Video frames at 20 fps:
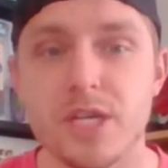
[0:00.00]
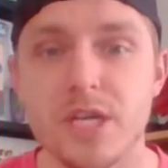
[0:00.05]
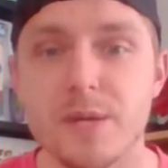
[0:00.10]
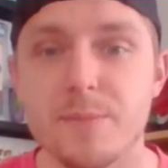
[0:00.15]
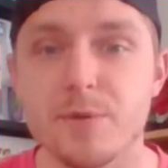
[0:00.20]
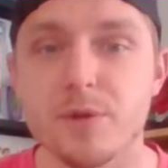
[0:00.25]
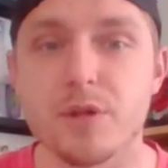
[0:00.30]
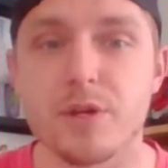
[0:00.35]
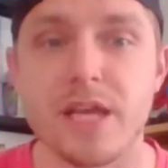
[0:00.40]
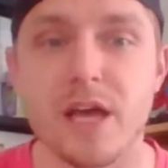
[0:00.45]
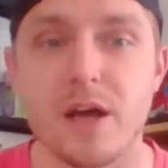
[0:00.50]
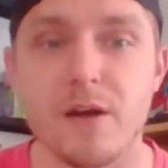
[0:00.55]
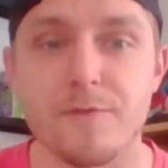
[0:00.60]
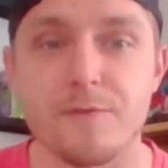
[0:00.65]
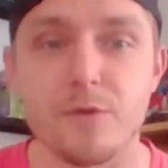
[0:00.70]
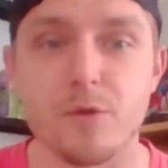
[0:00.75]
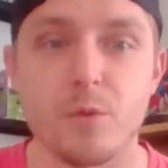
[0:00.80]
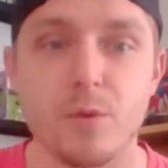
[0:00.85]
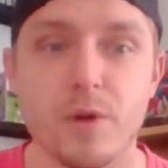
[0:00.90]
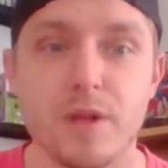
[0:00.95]
Keep a lookout
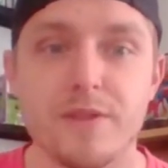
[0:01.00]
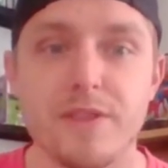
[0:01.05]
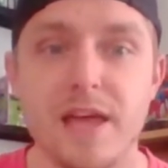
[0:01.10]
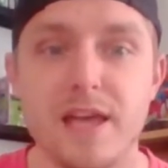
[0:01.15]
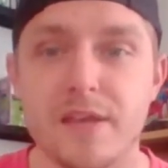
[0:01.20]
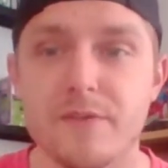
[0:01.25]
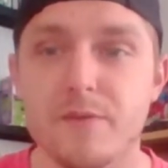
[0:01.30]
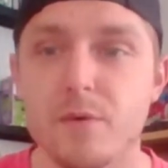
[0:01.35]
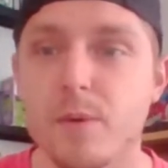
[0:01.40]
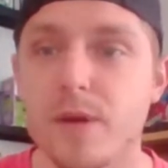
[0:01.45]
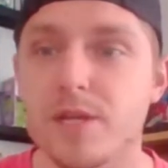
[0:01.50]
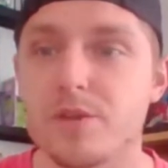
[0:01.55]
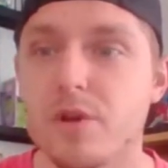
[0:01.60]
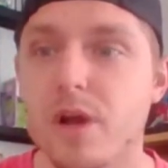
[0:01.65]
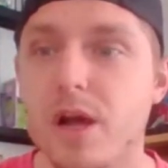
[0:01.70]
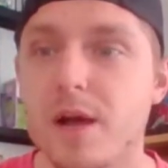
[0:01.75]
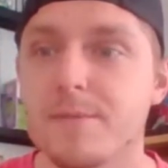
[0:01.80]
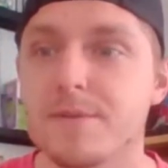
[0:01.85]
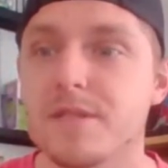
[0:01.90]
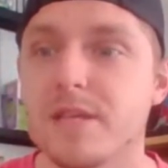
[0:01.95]
for when that giveaway
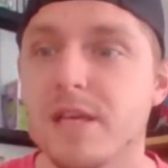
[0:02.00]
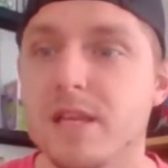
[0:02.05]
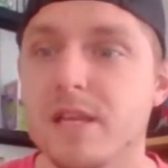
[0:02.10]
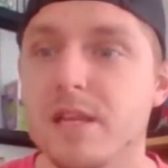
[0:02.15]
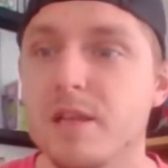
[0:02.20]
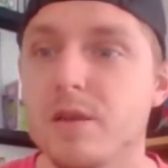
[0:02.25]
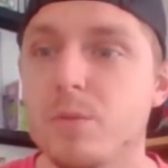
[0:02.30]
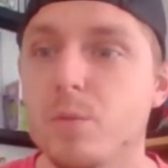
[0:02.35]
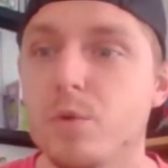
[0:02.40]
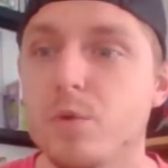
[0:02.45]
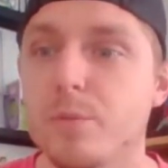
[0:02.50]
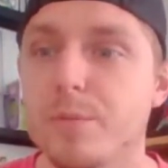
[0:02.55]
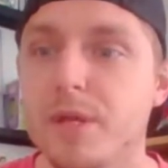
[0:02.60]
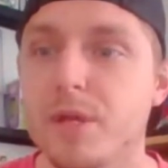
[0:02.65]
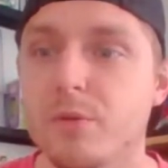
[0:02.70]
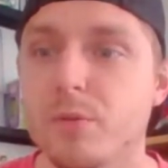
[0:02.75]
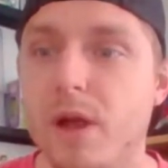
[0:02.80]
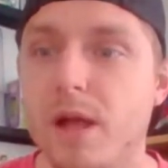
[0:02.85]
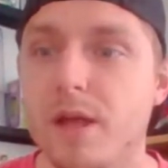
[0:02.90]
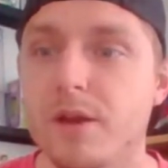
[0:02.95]
drops, and it will
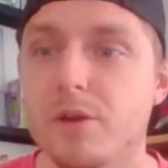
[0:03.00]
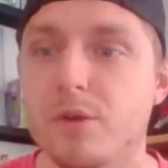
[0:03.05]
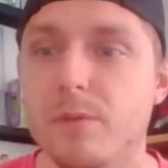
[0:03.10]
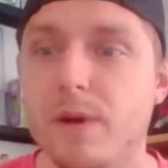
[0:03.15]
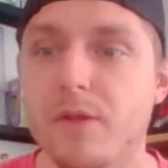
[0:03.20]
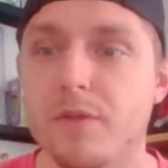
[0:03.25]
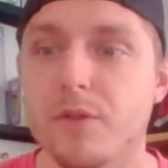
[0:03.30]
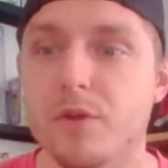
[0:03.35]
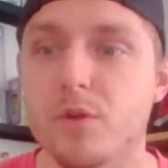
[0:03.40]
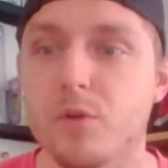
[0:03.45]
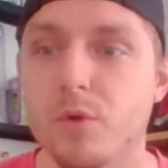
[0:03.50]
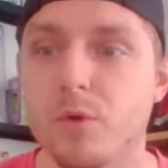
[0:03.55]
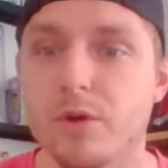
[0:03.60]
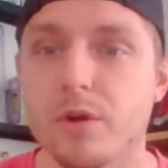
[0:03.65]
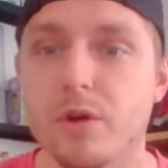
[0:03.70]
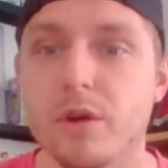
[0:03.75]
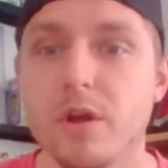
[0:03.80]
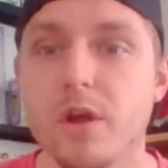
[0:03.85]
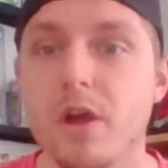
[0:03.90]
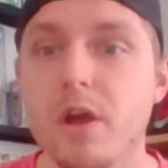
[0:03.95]
be right around the corner.